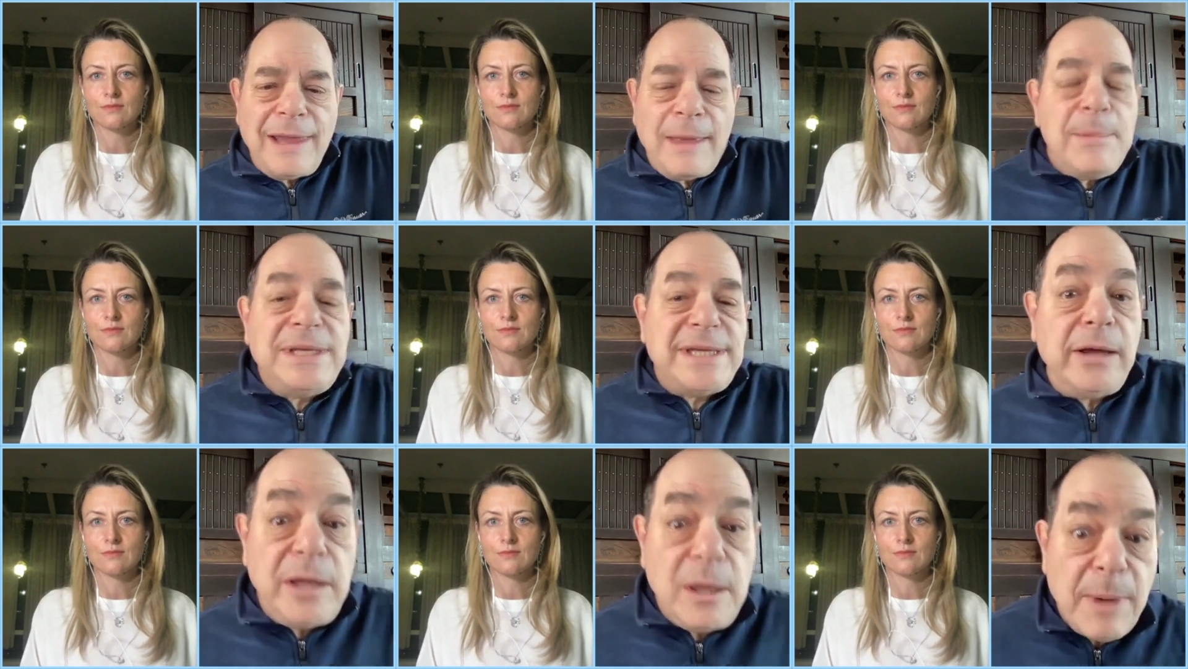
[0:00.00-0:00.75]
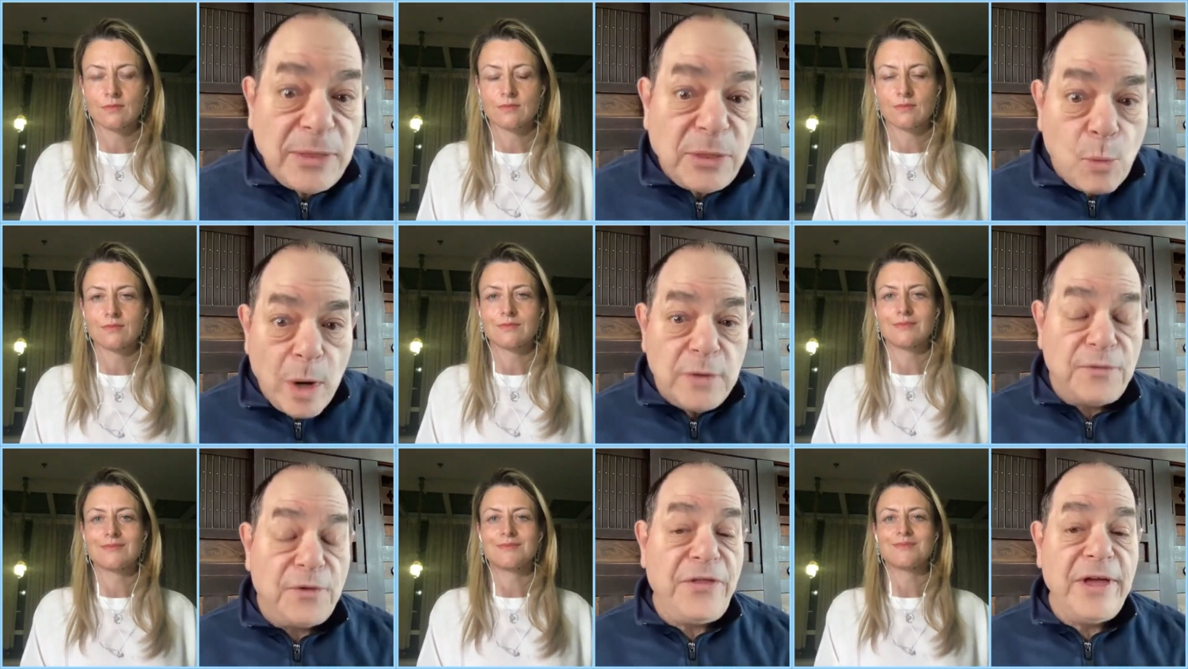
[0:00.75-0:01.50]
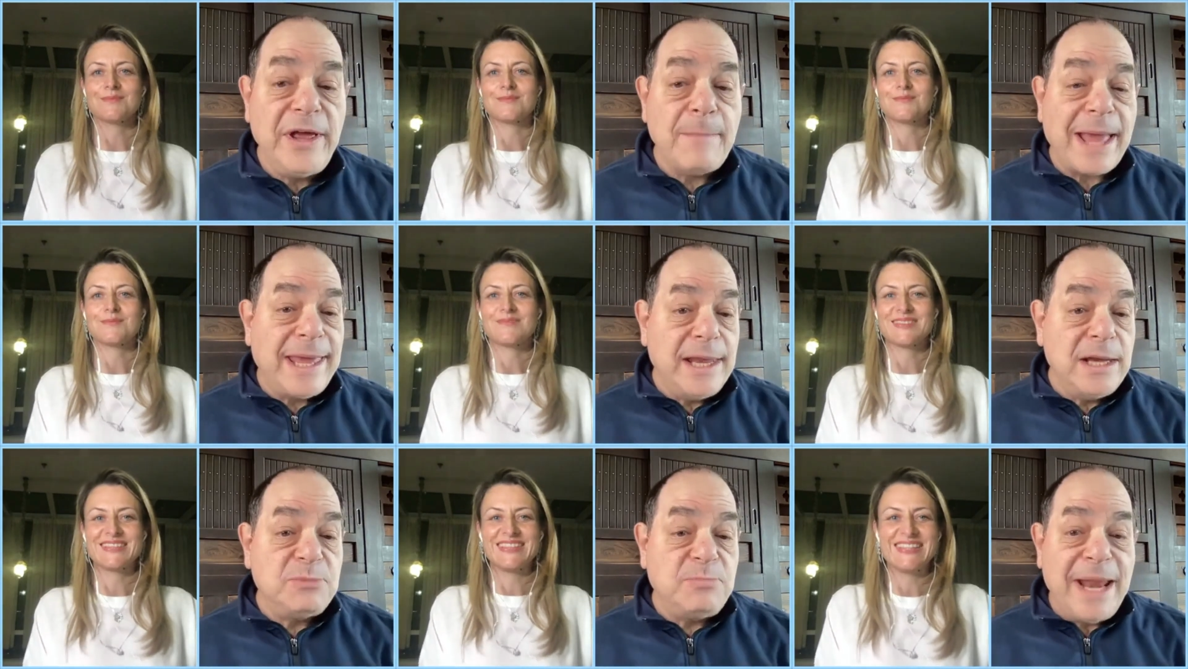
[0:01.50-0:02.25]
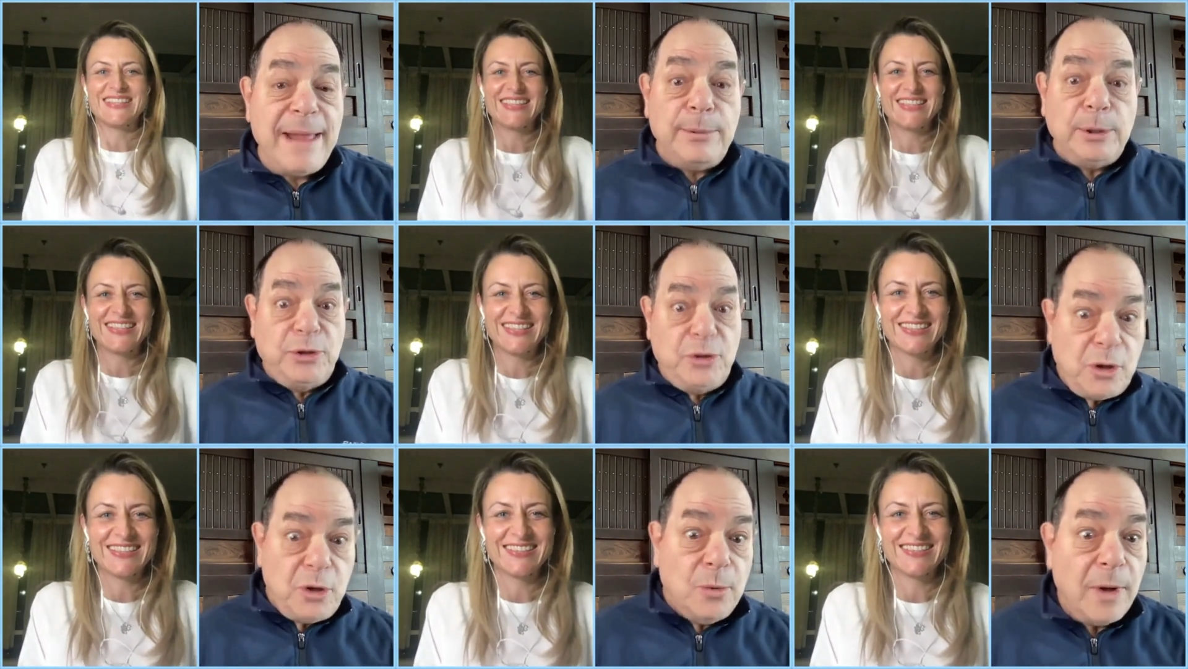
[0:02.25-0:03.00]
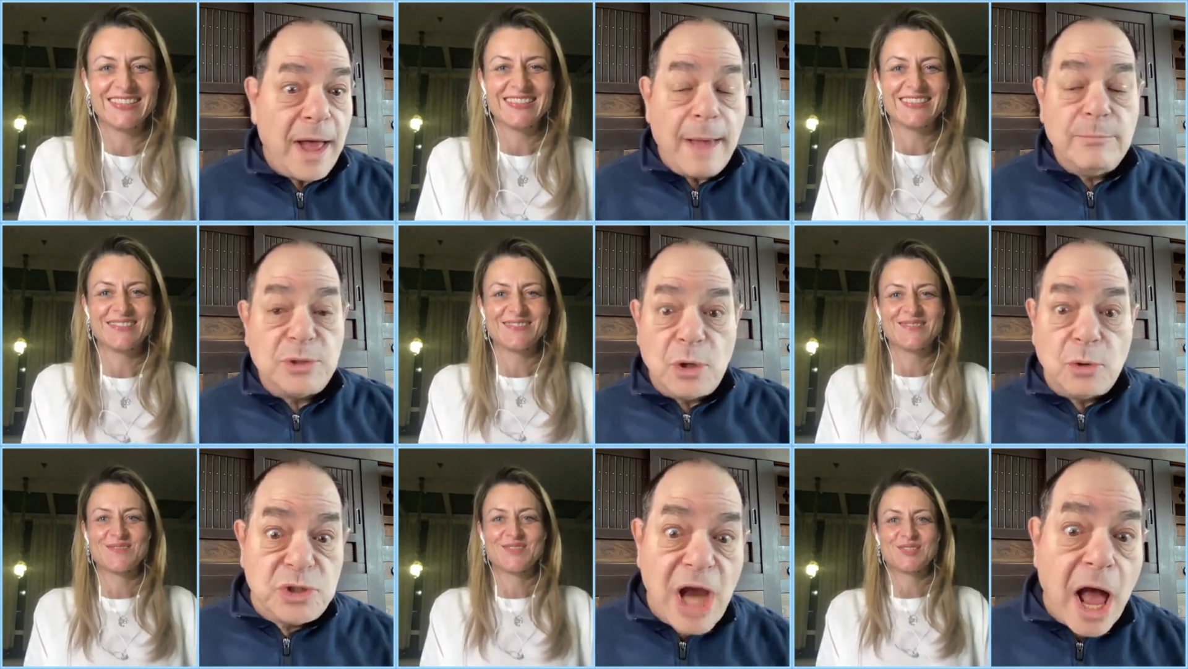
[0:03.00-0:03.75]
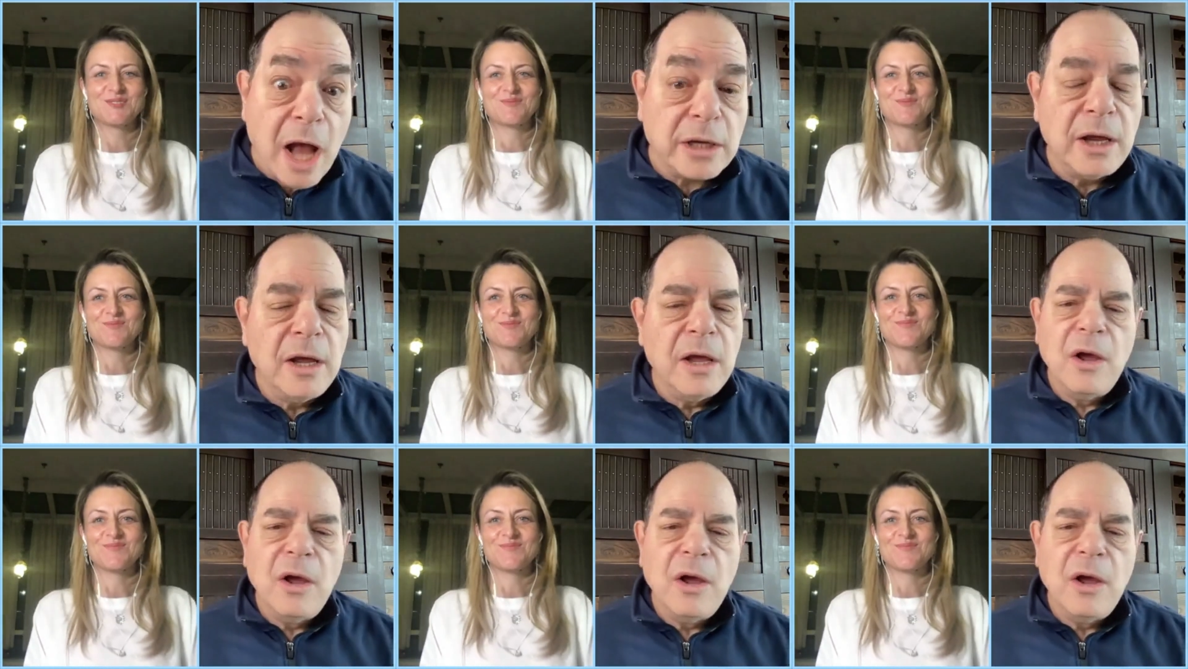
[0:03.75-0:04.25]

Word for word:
Speaker 1: Let me tell you about the wonderful thing my kid has been able to do. I'm so shocked.